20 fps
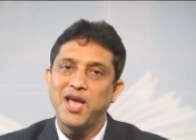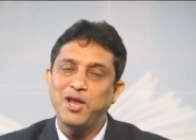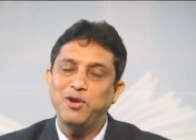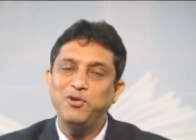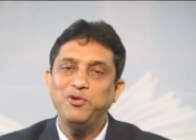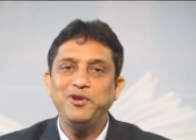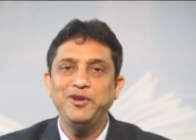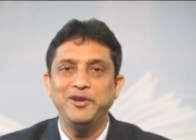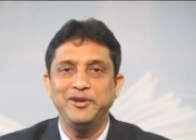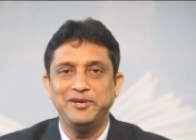
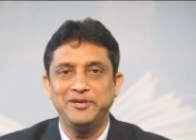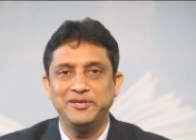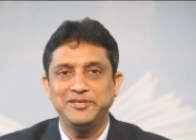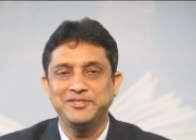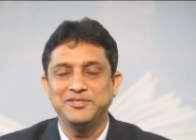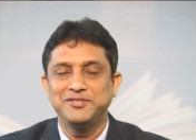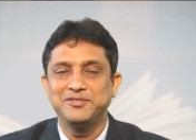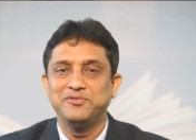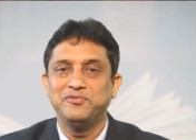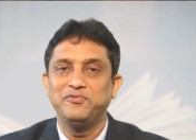Hello
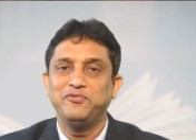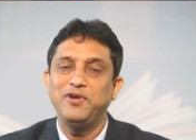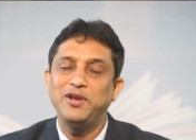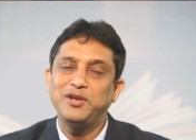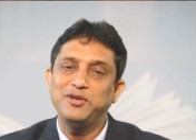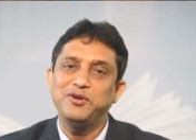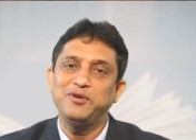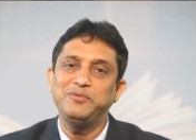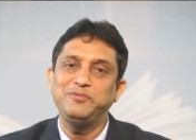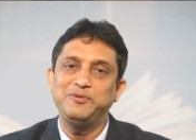learners,
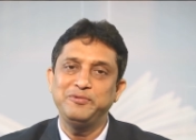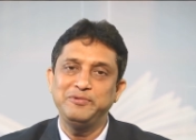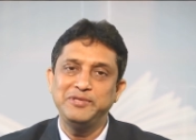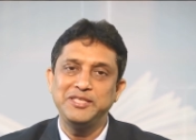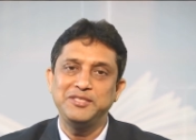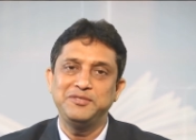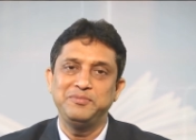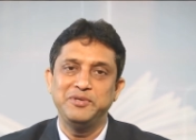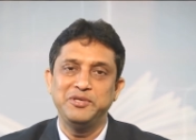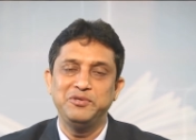welcome to
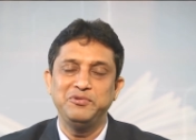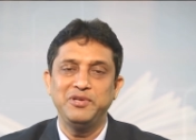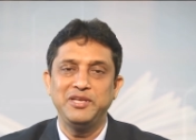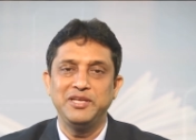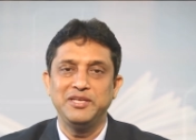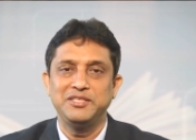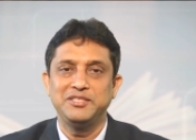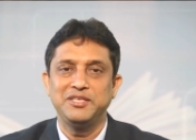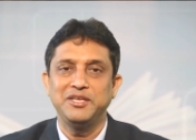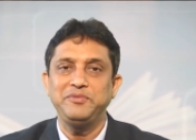this video
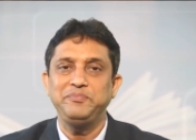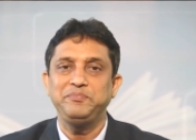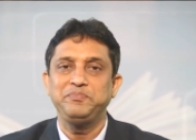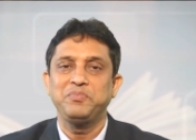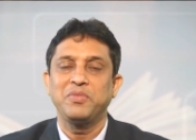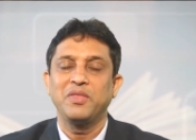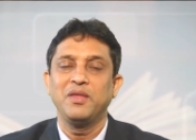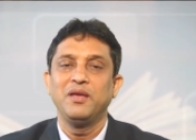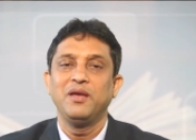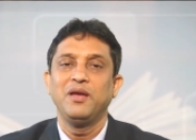lesson.
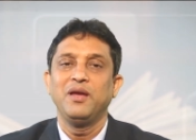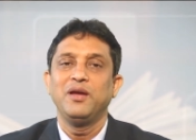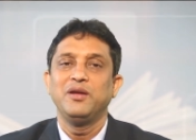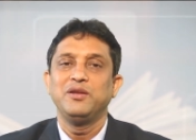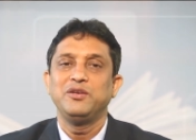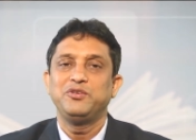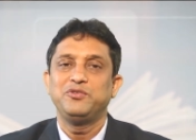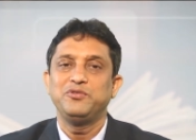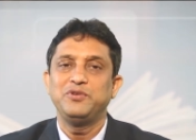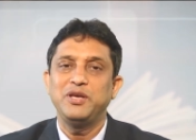
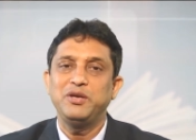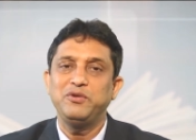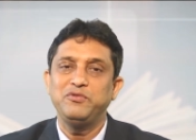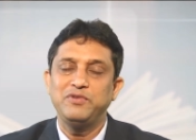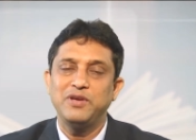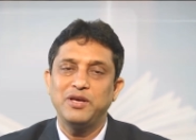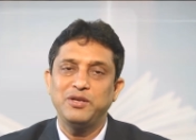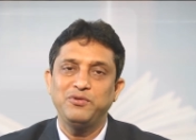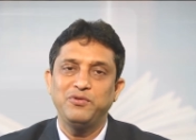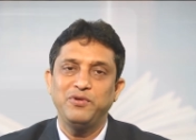Today
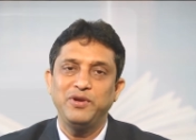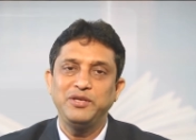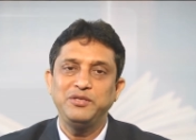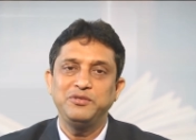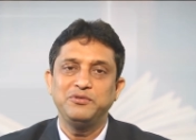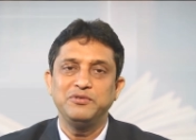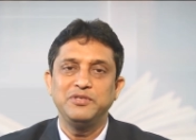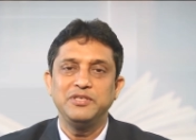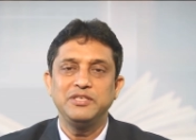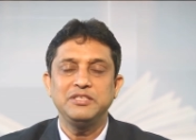we are
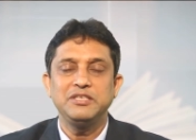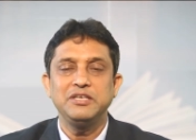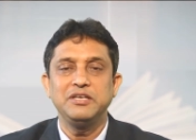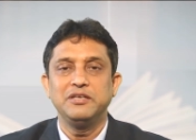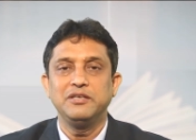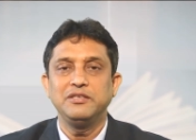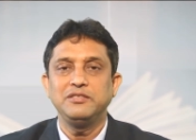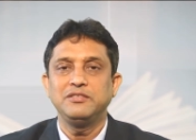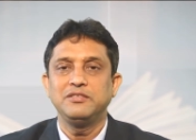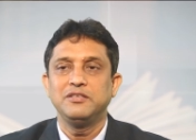going to
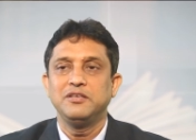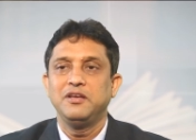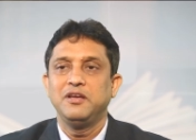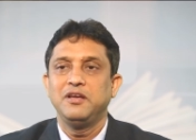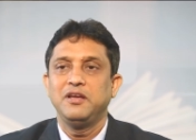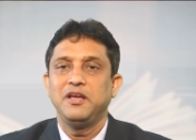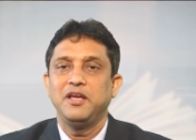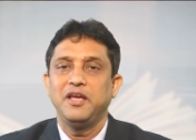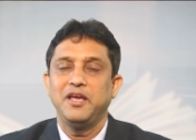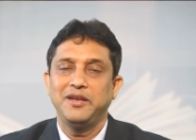discuss
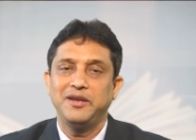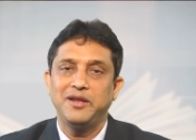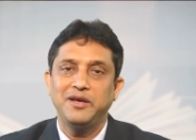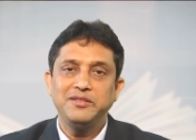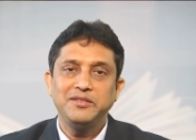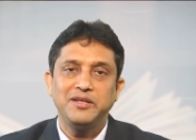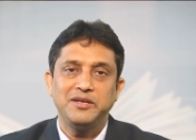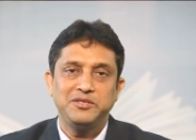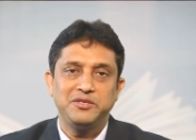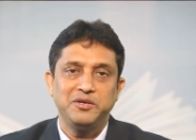
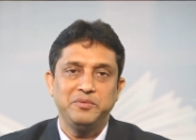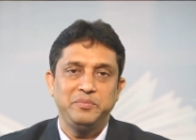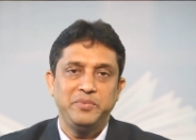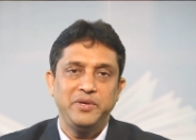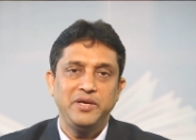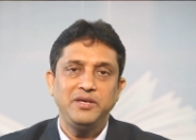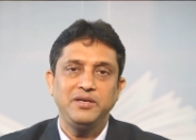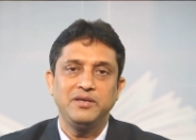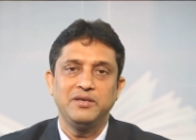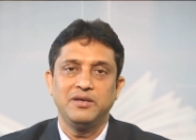another
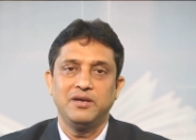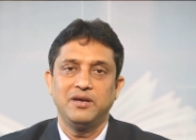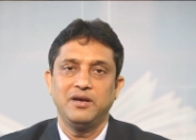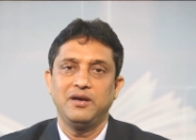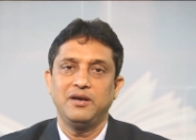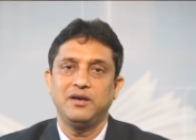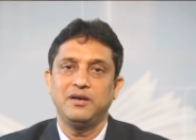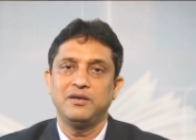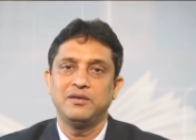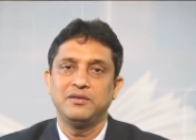topic.
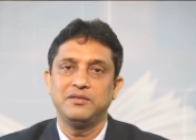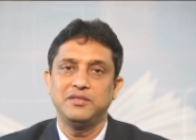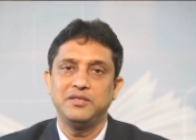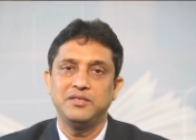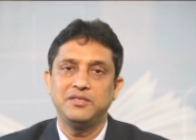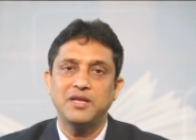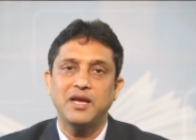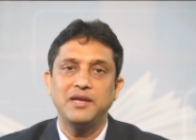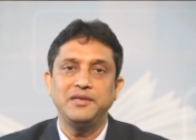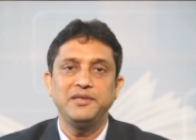The
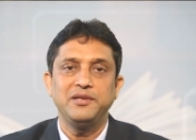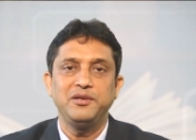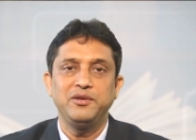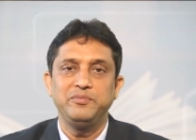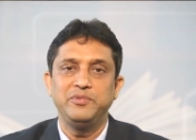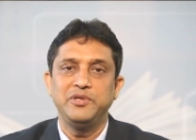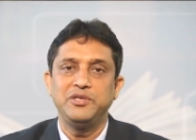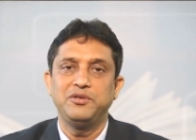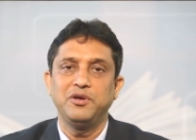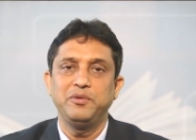title
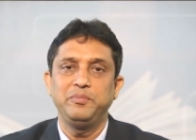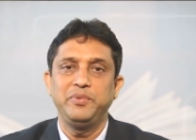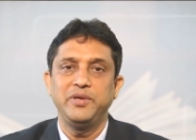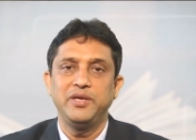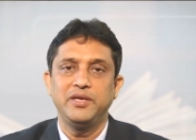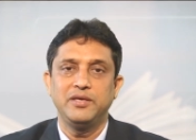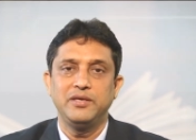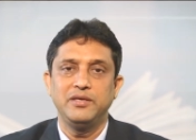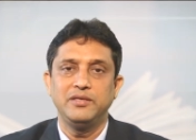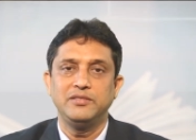of the
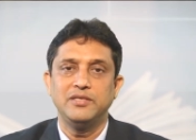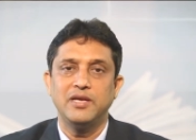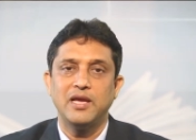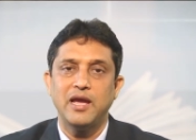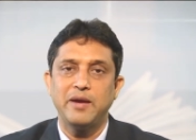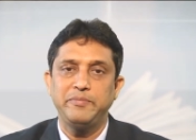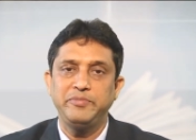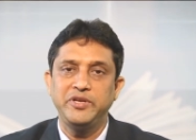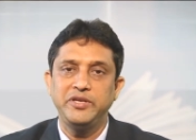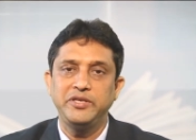topic is
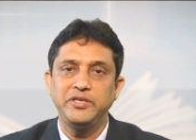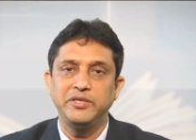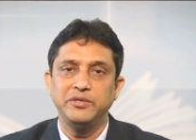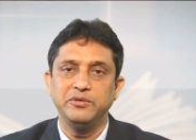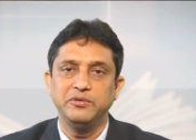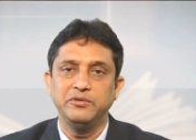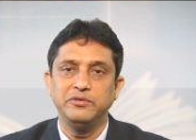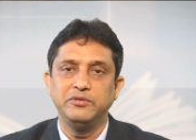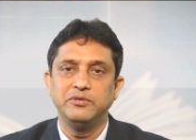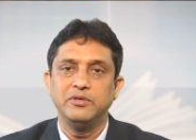
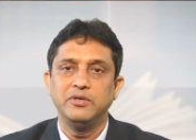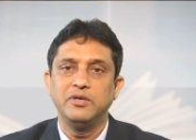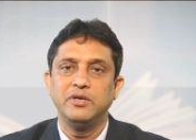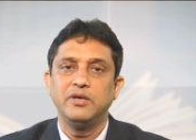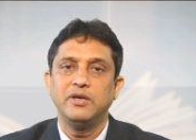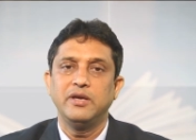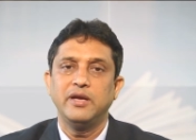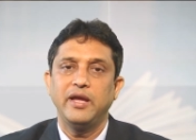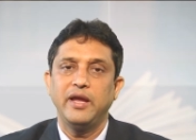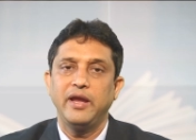Aptitude
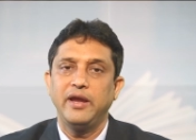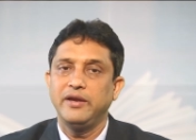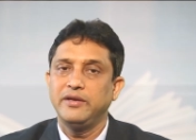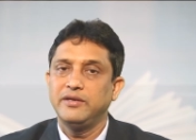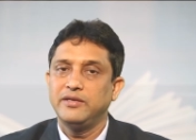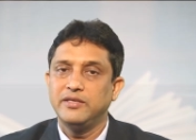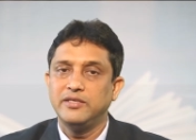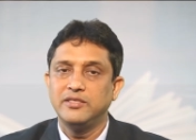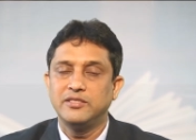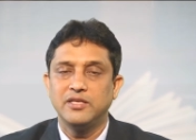
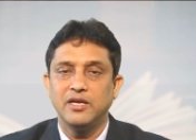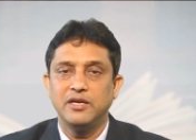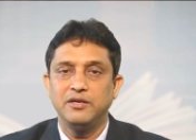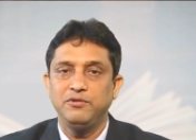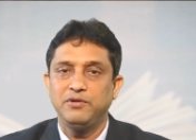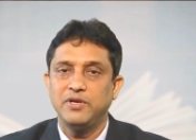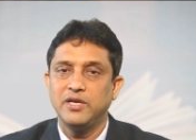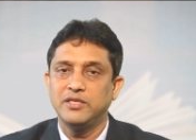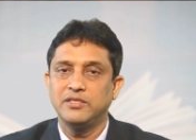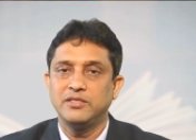and its
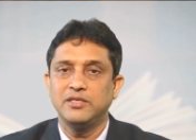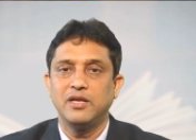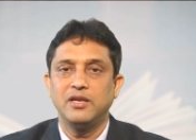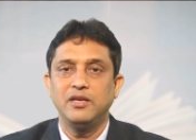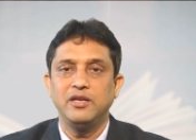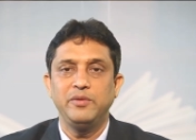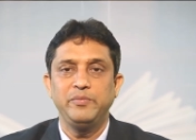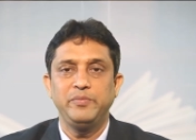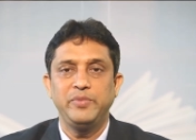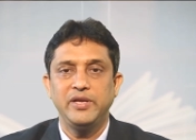
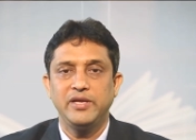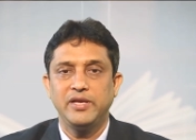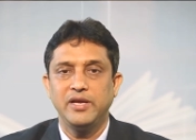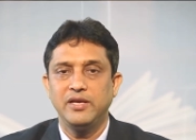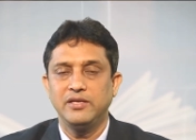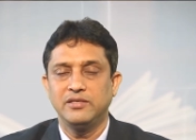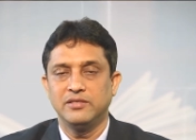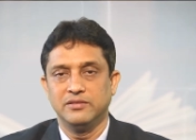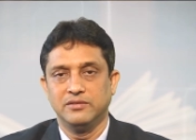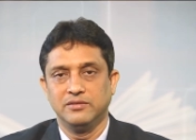educational
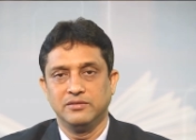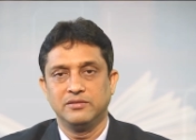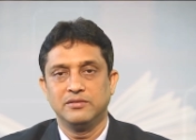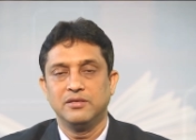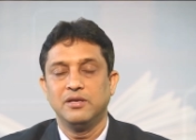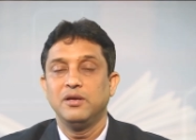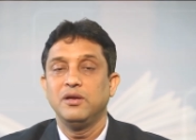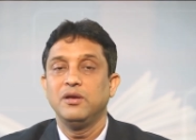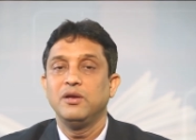implications.